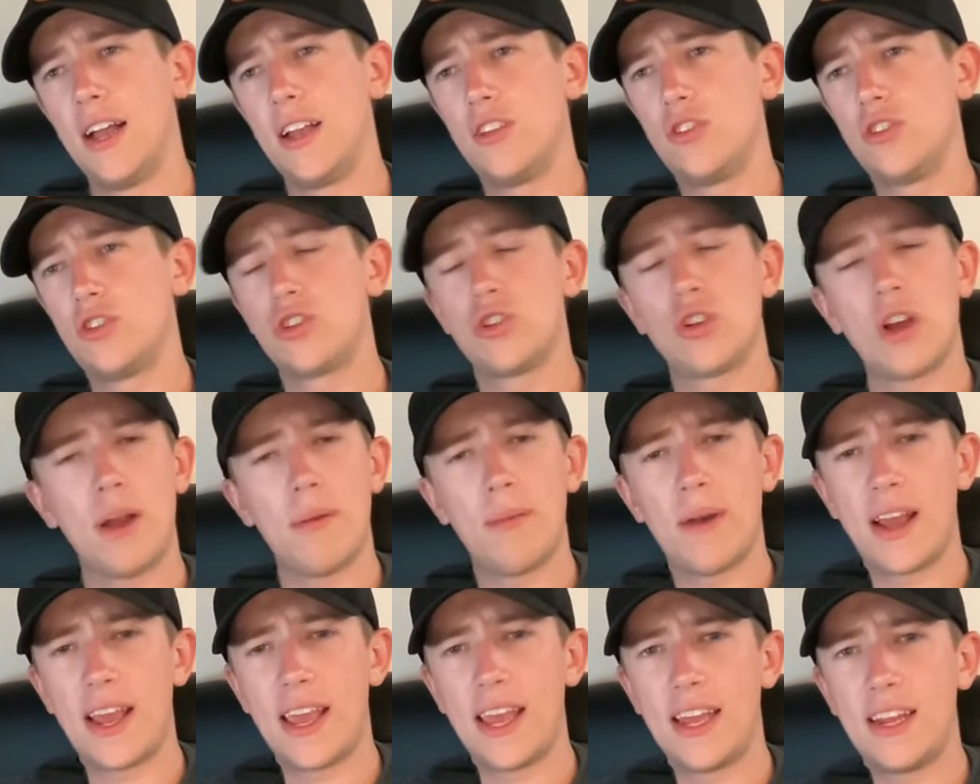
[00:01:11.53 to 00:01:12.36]
Just trying
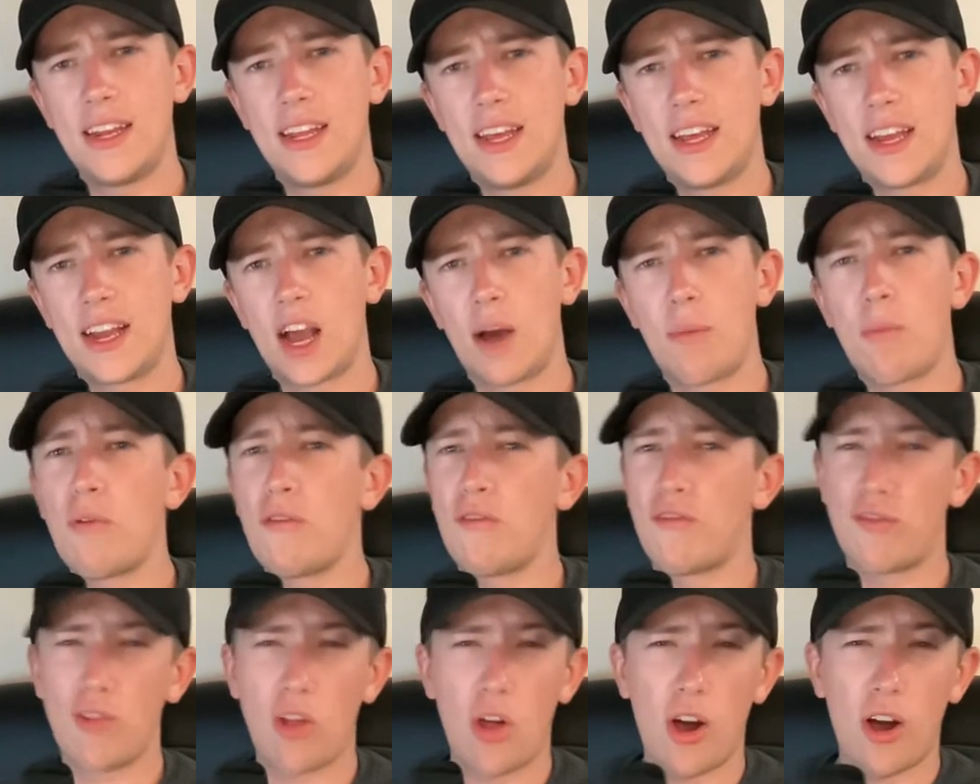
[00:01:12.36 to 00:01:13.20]
my hand at a couple
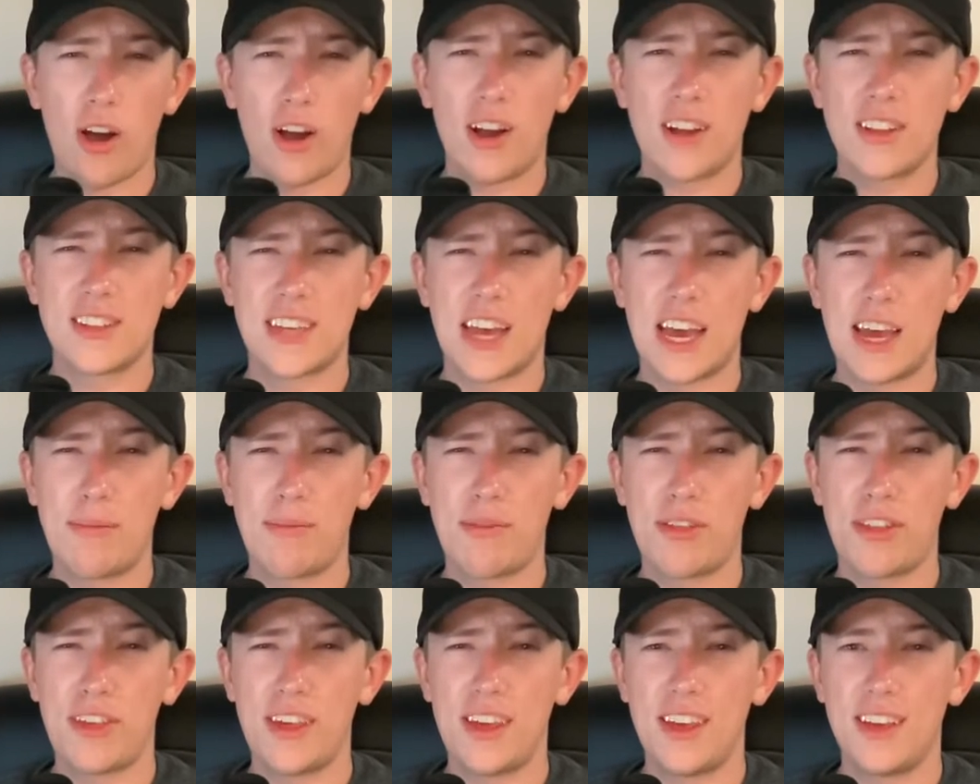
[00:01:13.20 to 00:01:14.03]
vlog type
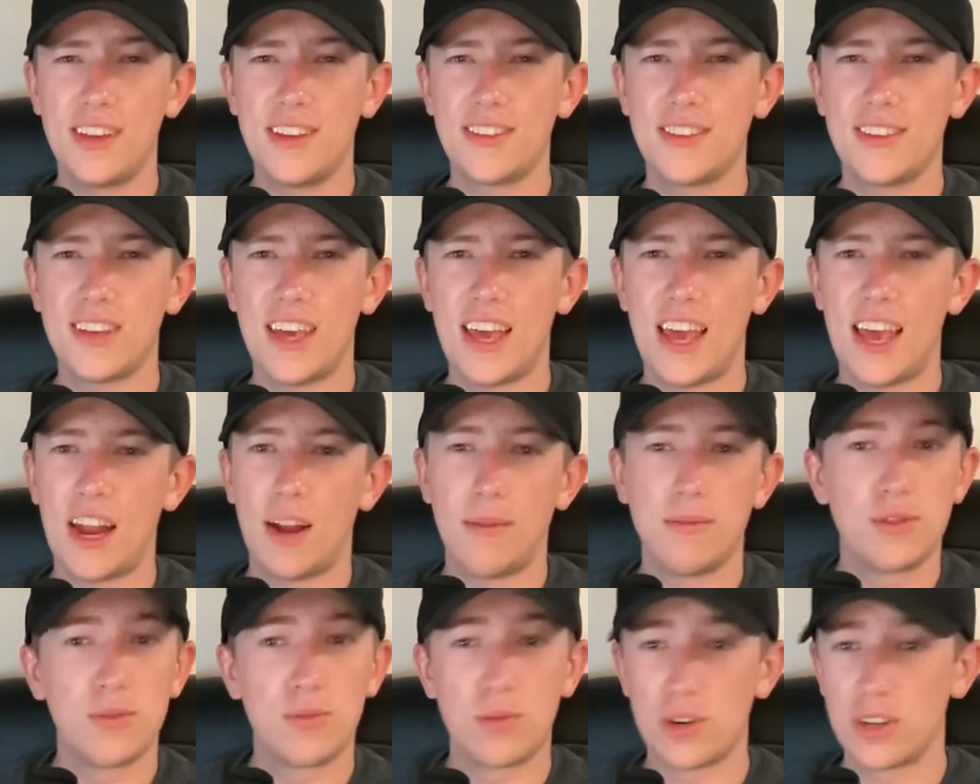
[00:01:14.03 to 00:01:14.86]
things, and I'm
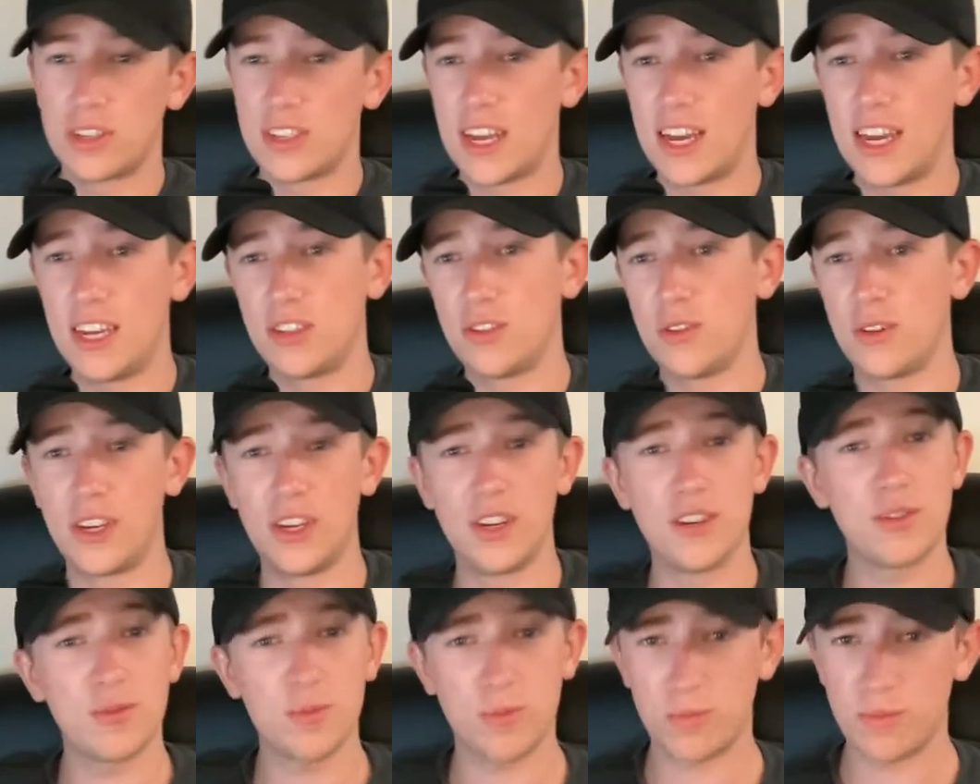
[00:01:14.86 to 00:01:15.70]
super excited. So
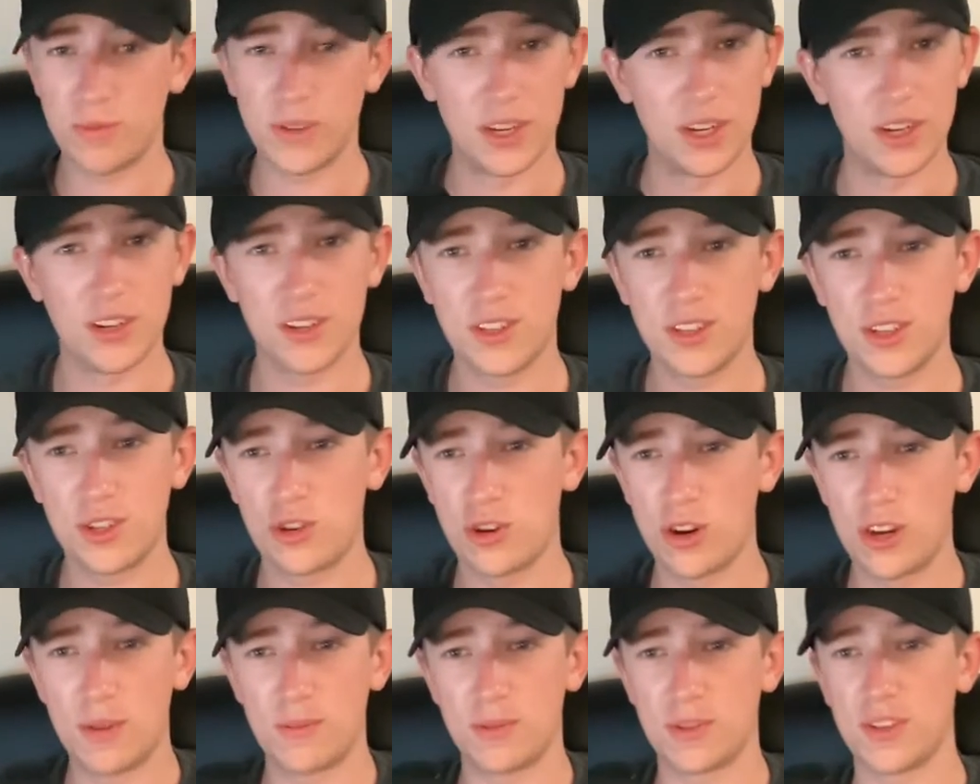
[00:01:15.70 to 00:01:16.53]
here's the
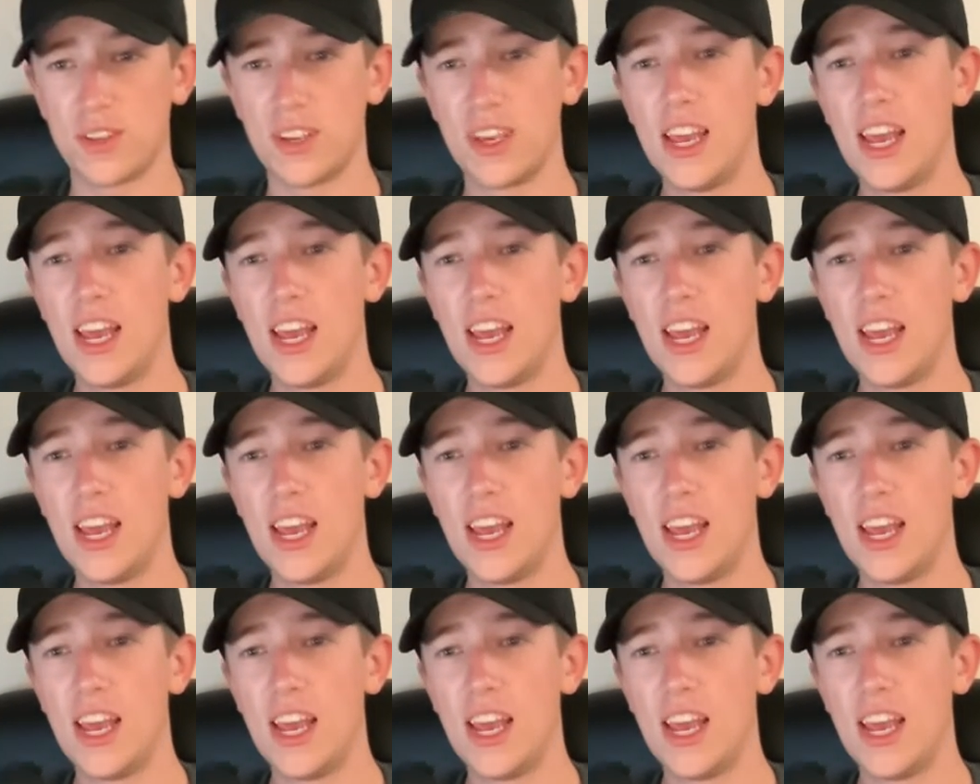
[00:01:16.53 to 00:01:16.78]
trips.